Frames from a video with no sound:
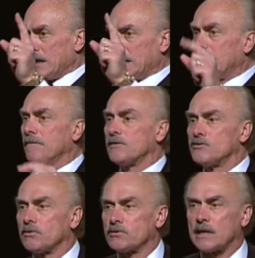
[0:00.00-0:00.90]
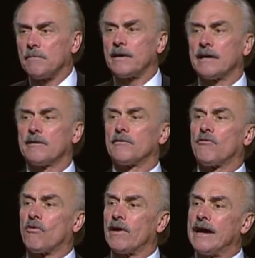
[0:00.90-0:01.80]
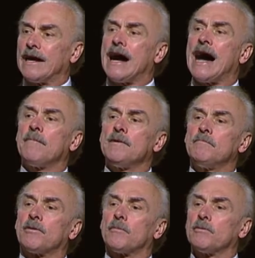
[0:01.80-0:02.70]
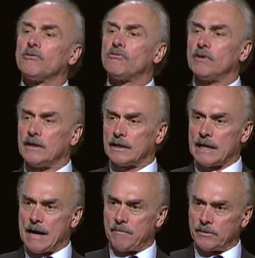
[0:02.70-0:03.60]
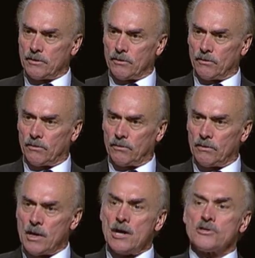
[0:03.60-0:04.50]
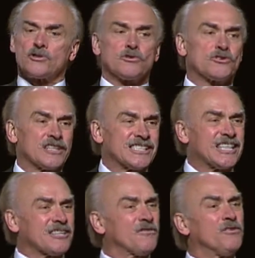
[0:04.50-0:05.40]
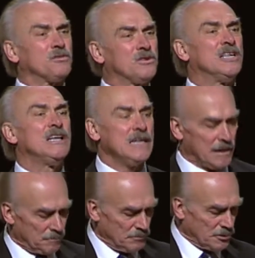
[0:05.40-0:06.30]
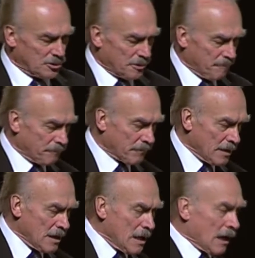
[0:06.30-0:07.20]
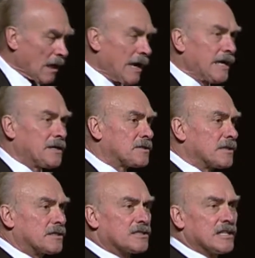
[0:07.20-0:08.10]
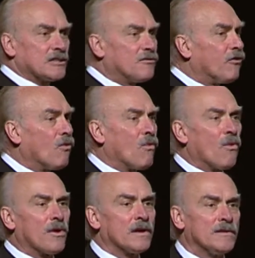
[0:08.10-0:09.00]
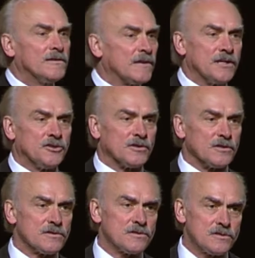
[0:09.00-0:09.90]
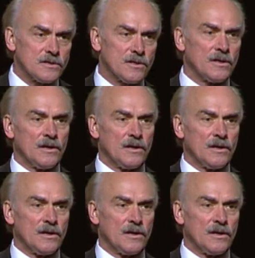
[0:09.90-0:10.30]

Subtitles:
Individuals coming together for a common purpose and a common goal. So successful teams, like successful organizations